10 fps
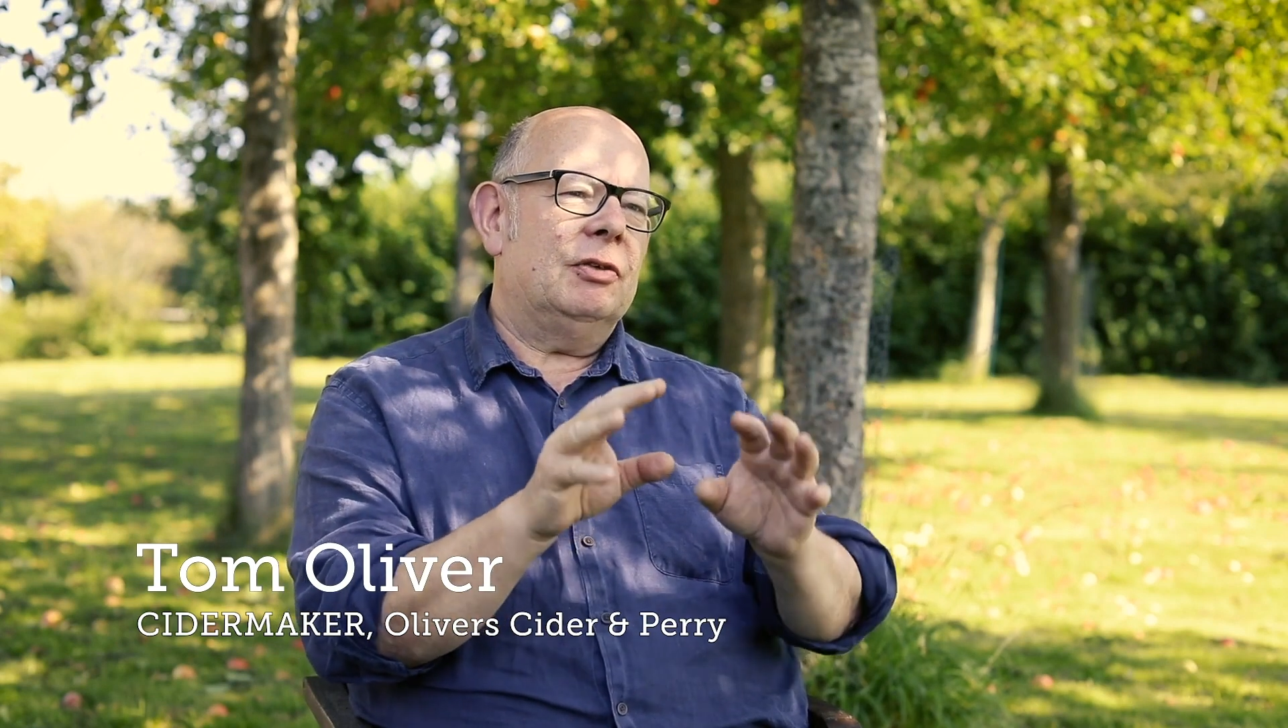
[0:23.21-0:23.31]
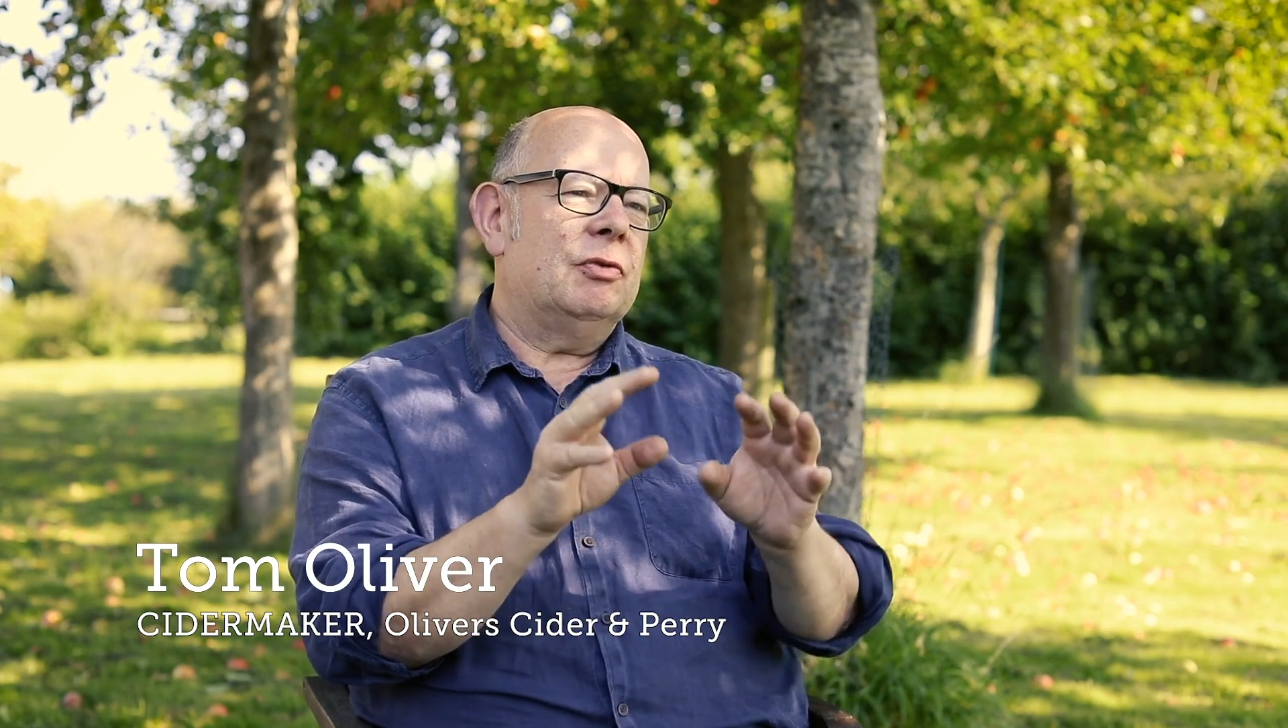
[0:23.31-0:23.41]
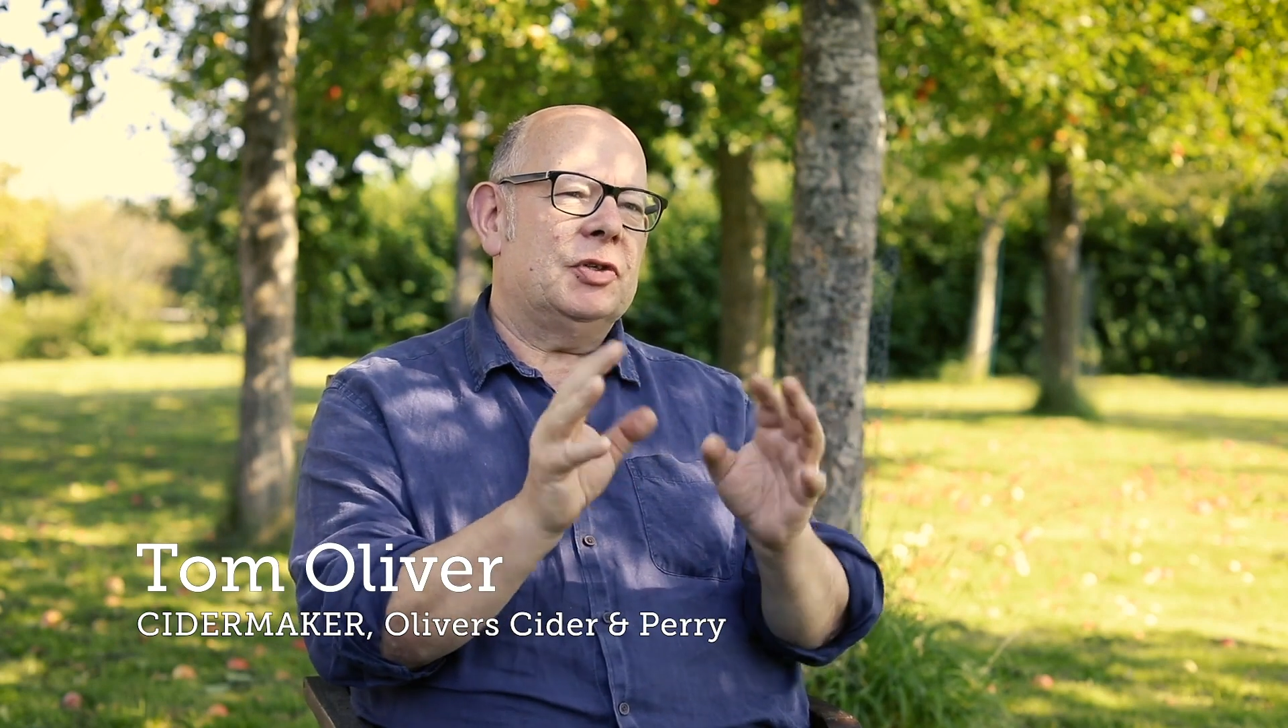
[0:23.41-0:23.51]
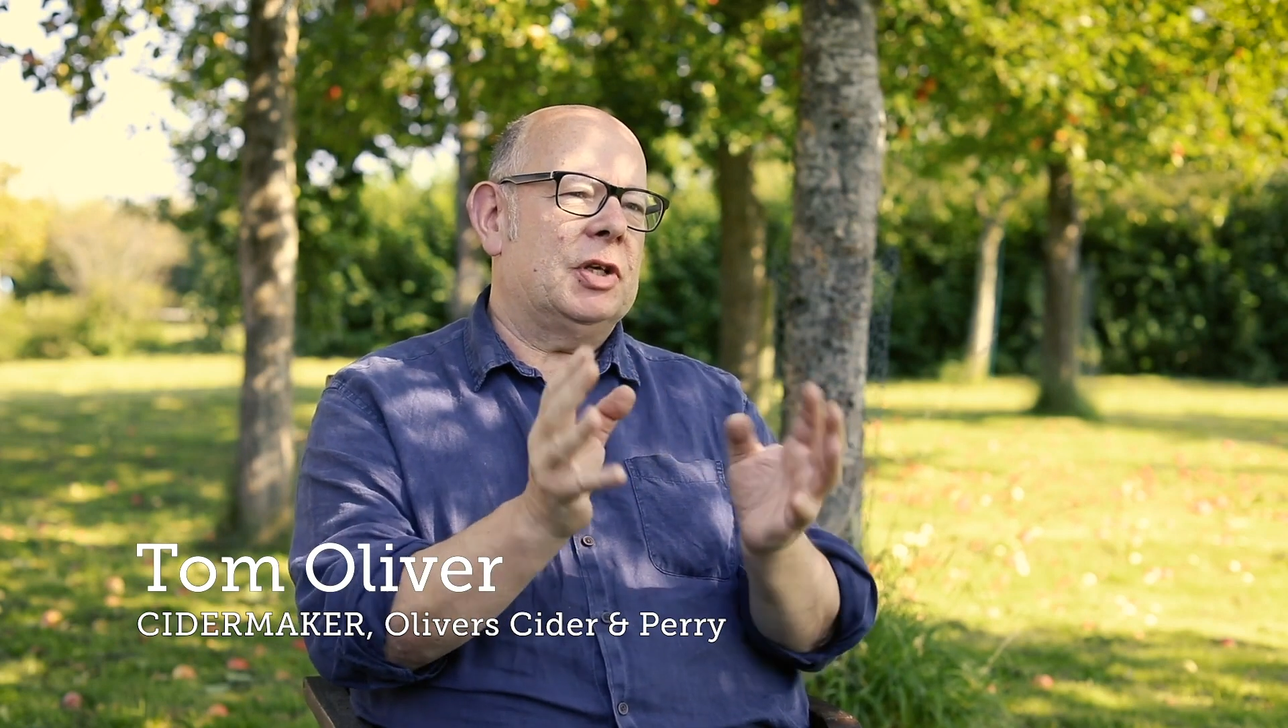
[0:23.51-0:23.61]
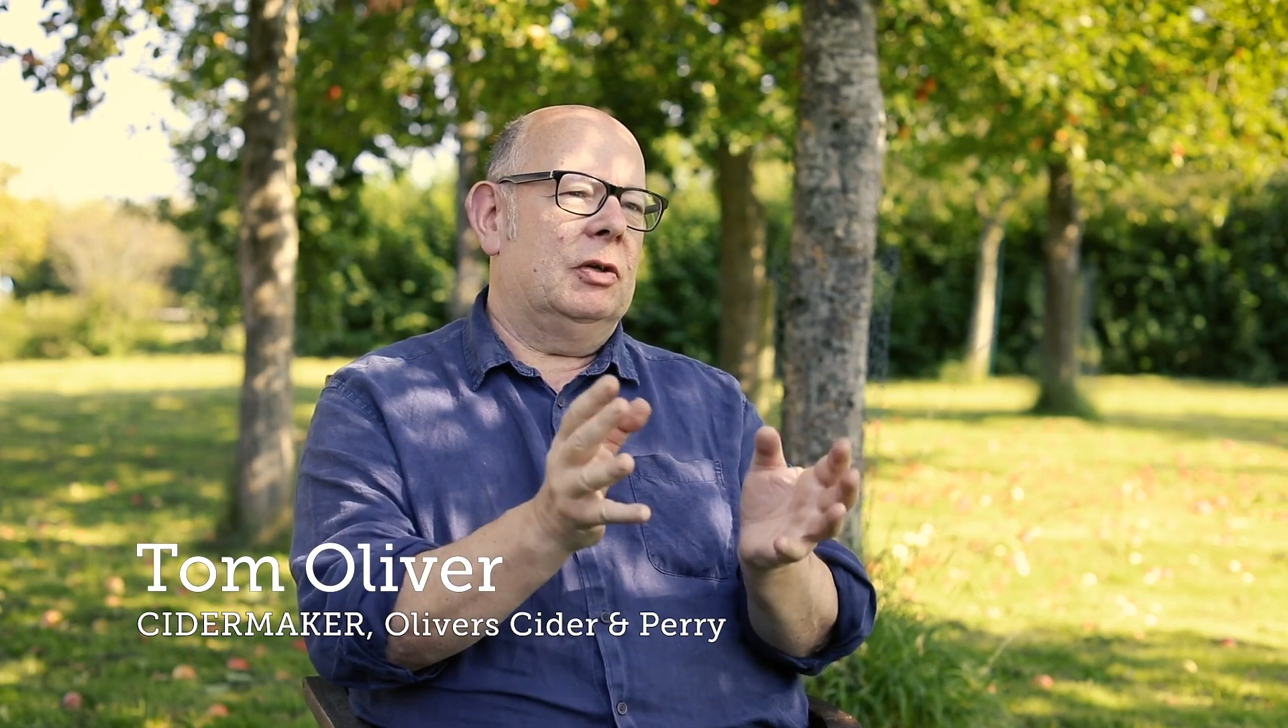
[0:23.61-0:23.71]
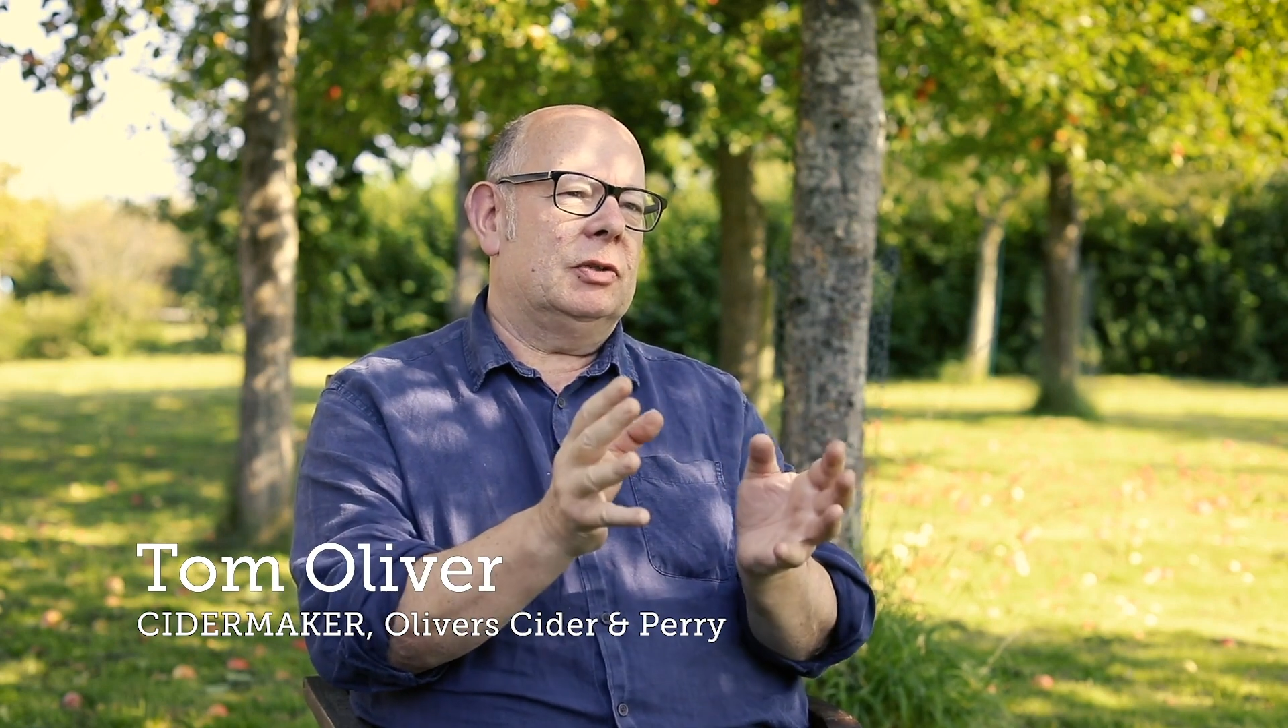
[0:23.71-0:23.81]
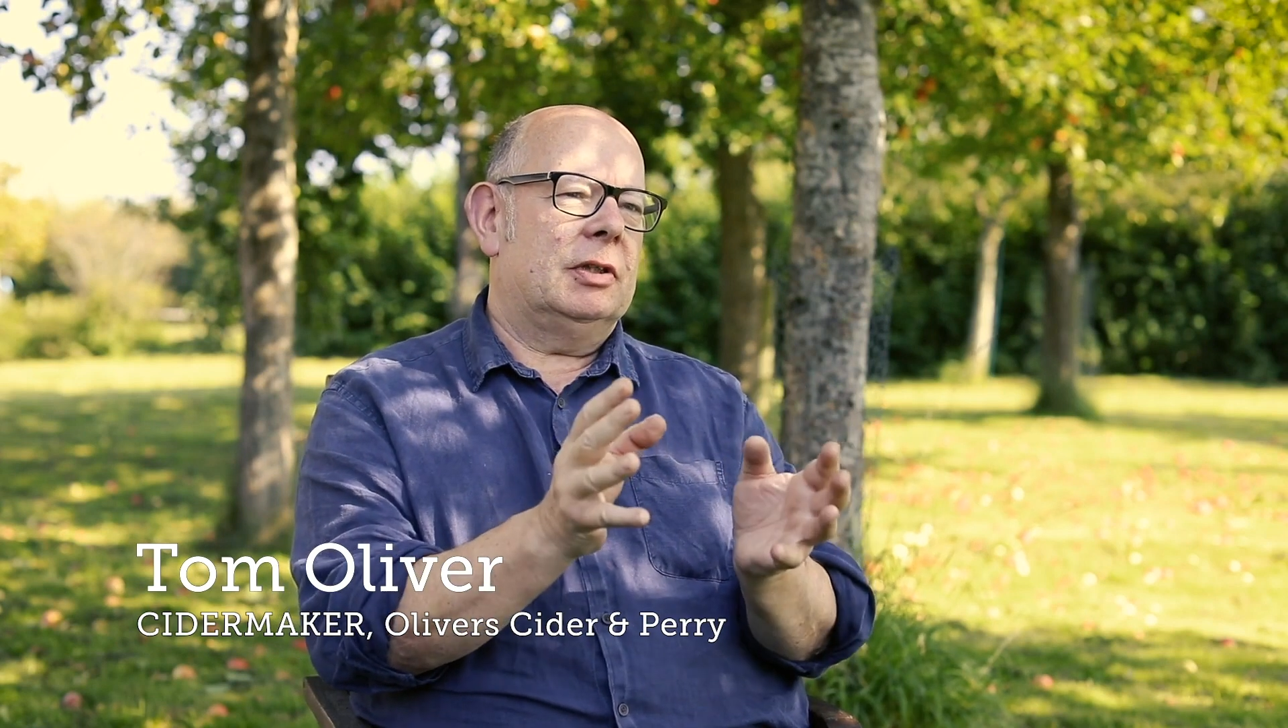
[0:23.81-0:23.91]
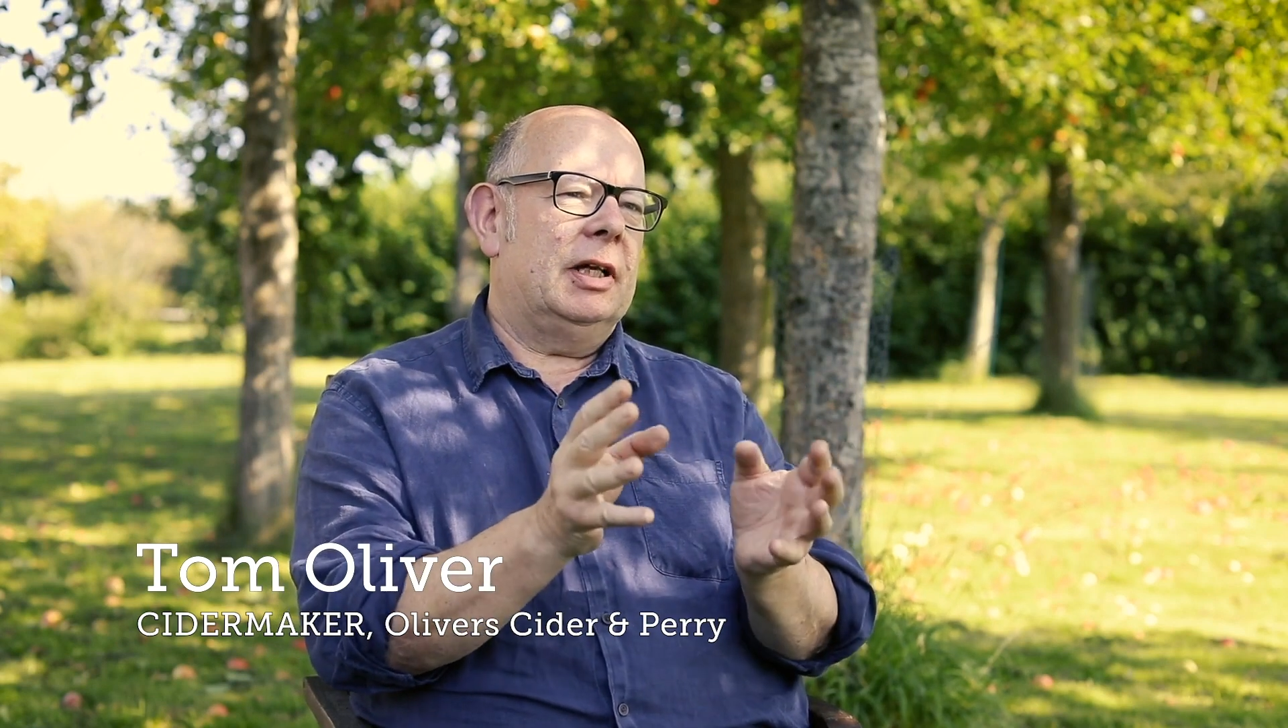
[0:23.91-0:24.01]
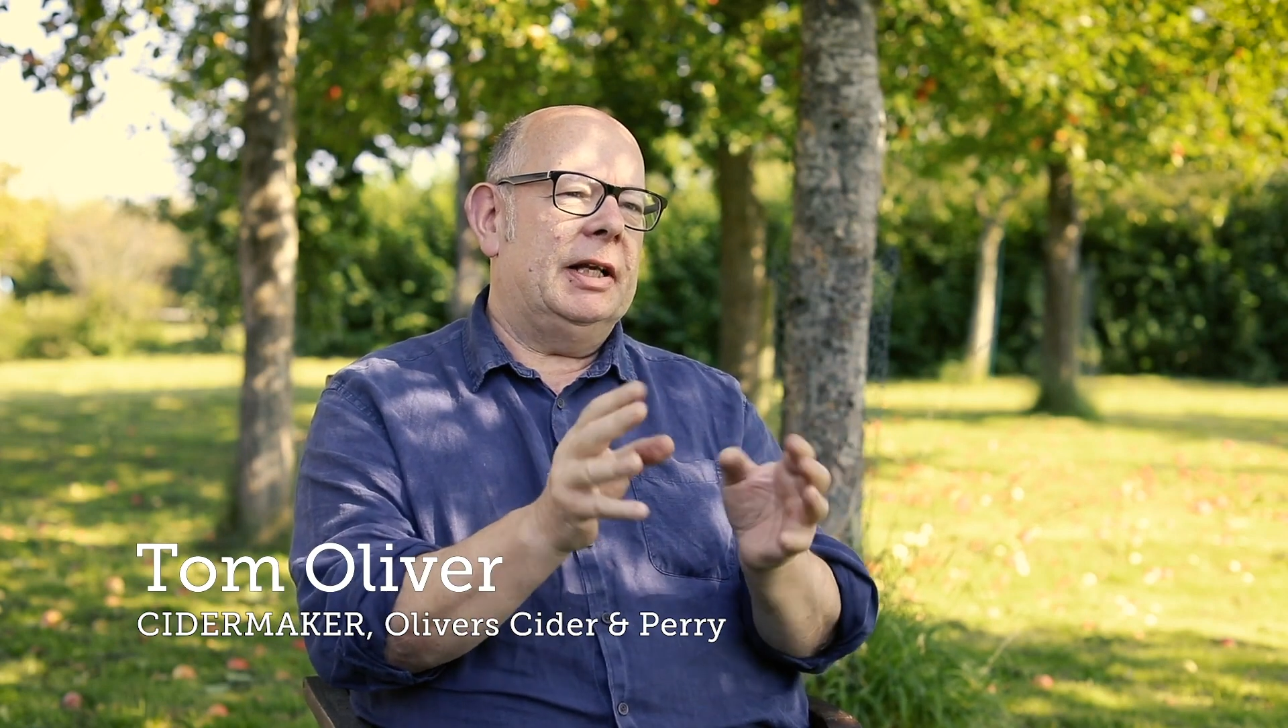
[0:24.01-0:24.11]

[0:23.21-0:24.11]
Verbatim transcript: result,